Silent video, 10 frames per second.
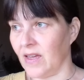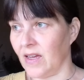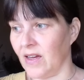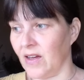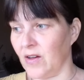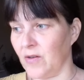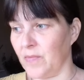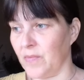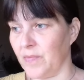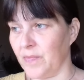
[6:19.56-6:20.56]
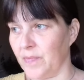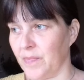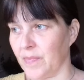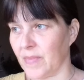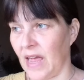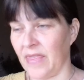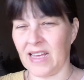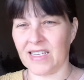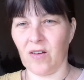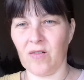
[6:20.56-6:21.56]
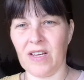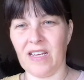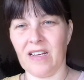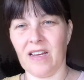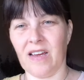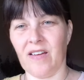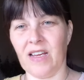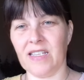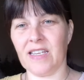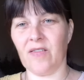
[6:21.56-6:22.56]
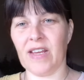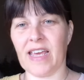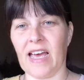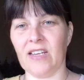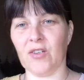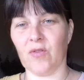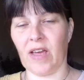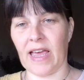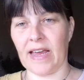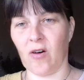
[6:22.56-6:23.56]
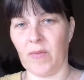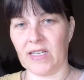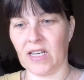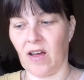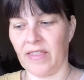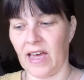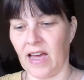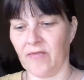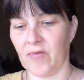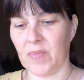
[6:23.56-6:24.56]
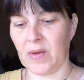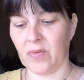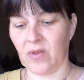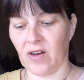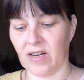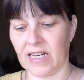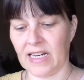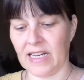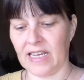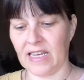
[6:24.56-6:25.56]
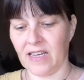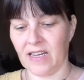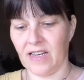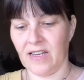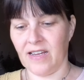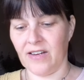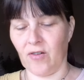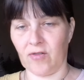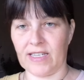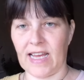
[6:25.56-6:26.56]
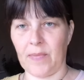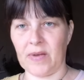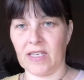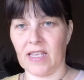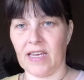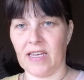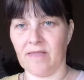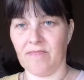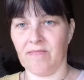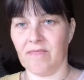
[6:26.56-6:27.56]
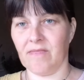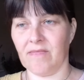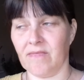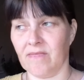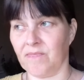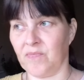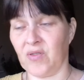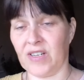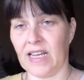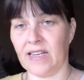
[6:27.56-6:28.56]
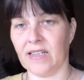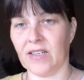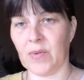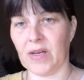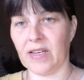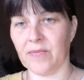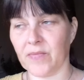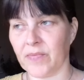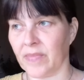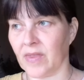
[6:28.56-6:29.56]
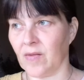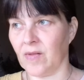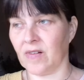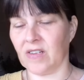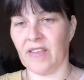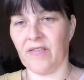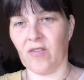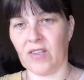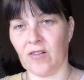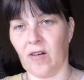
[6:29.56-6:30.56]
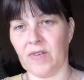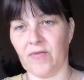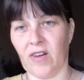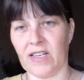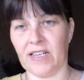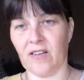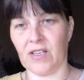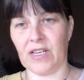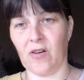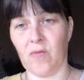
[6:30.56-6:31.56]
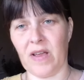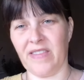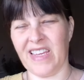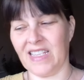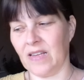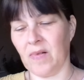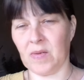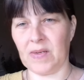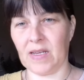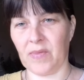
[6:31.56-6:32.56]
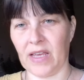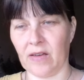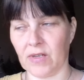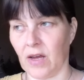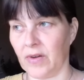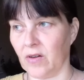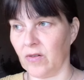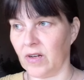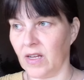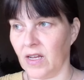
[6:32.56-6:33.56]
And it's only occasional that I get comments like that from people that are clearly not as happy as they pretend to be. Because if they've got the time to write a nasty comment, then there must be something else going on.